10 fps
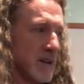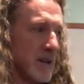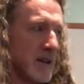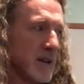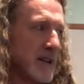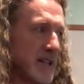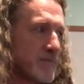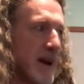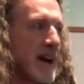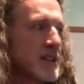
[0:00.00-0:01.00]
had his
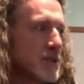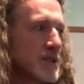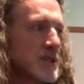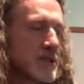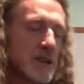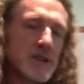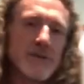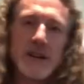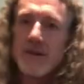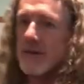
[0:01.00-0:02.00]
back to us. He turns
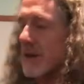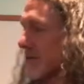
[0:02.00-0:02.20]
around over